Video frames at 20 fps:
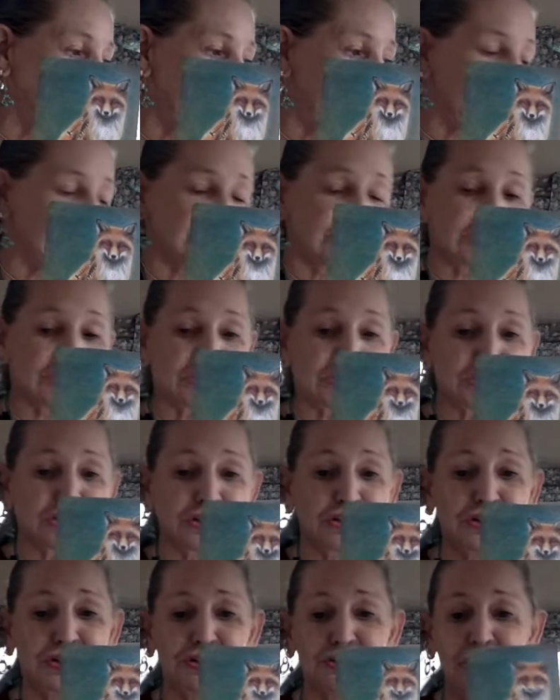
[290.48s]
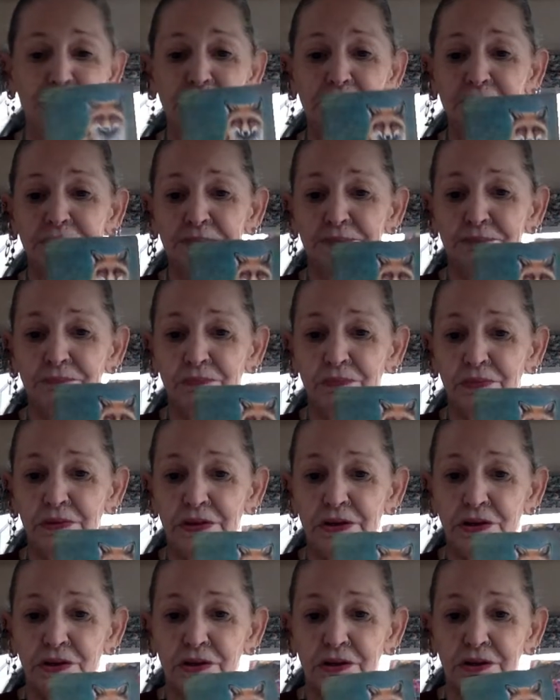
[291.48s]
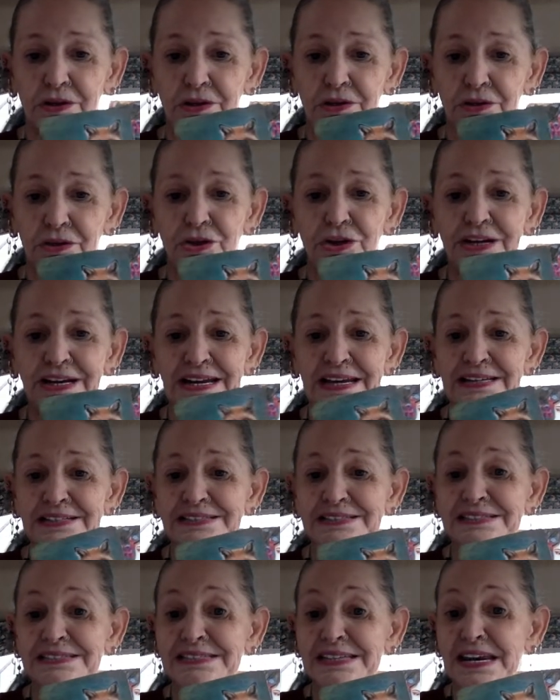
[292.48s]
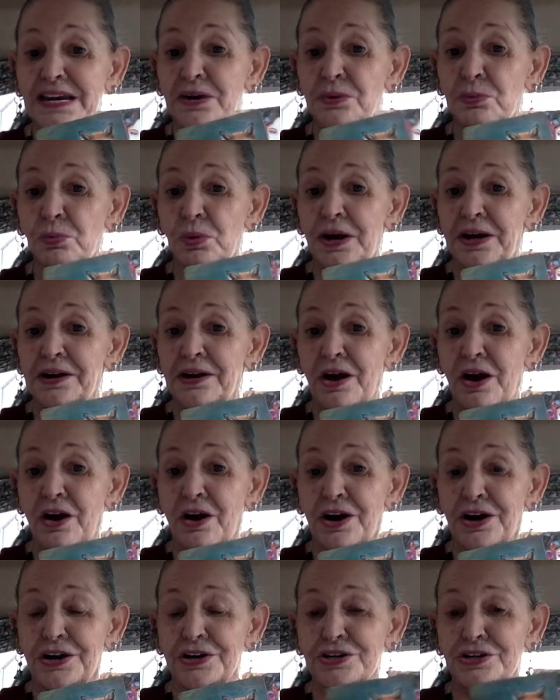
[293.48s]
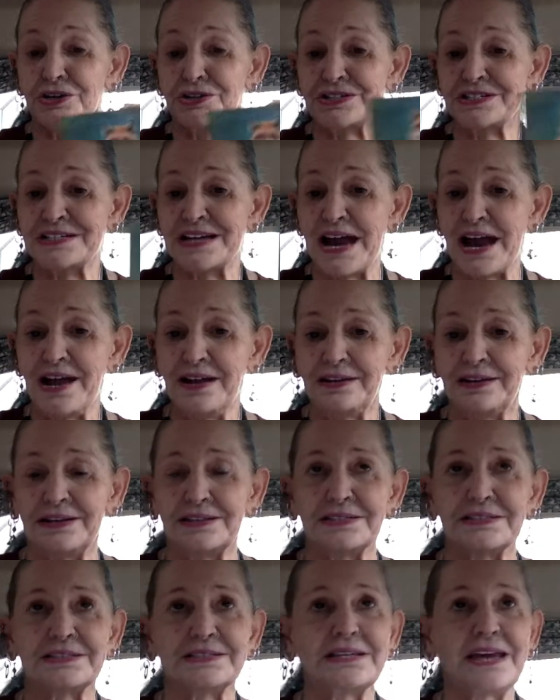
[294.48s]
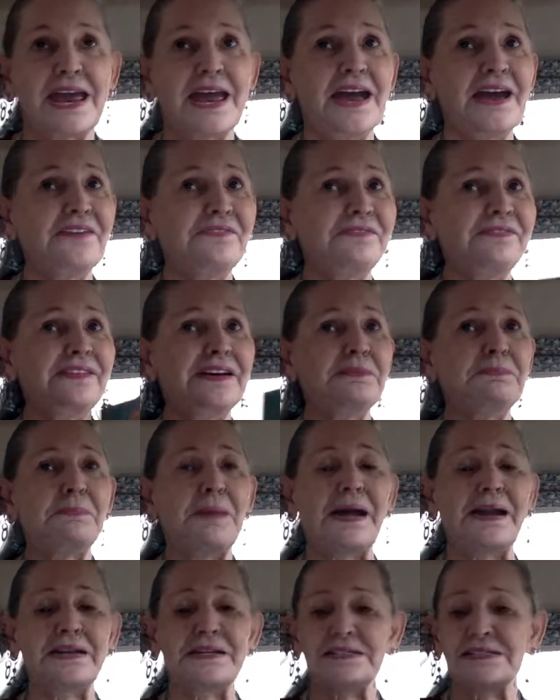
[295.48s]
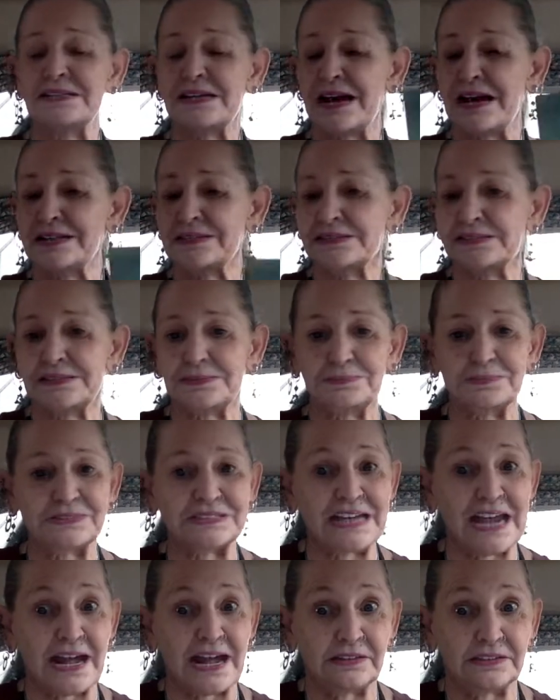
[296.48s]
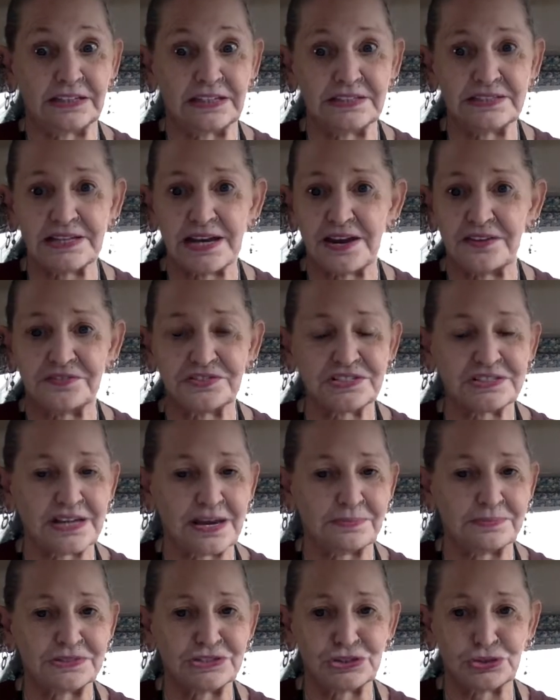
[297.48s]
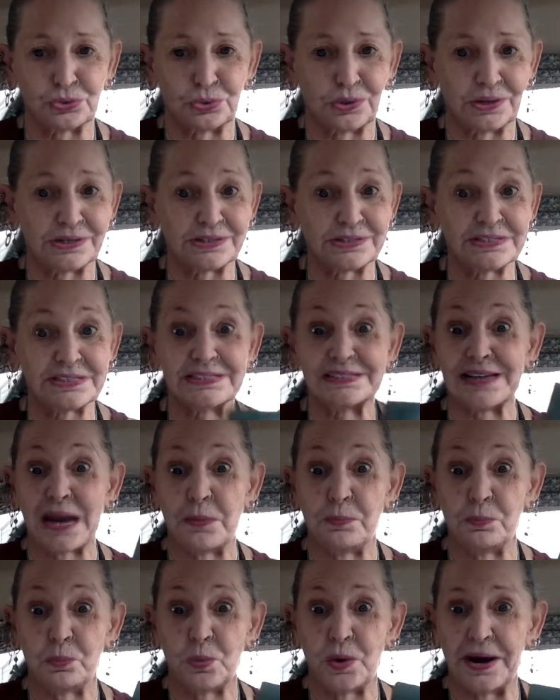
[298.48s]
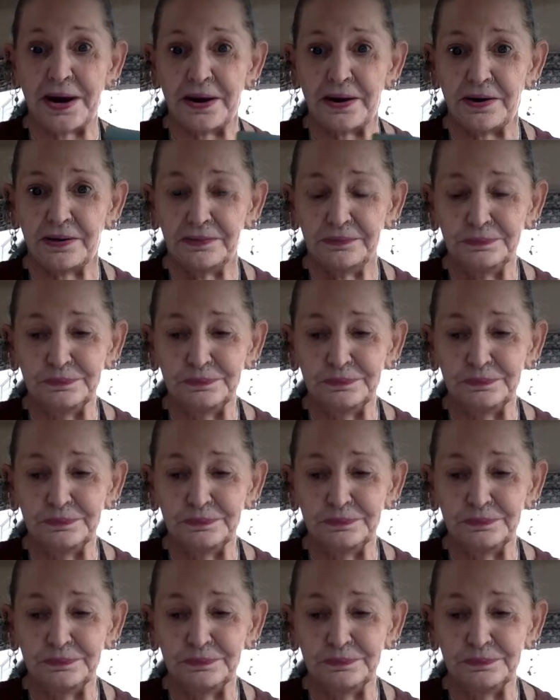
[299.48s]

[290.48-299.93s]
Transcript: and discern. Look and see what are your talents. Everybody's got some talent of some sort somewhere.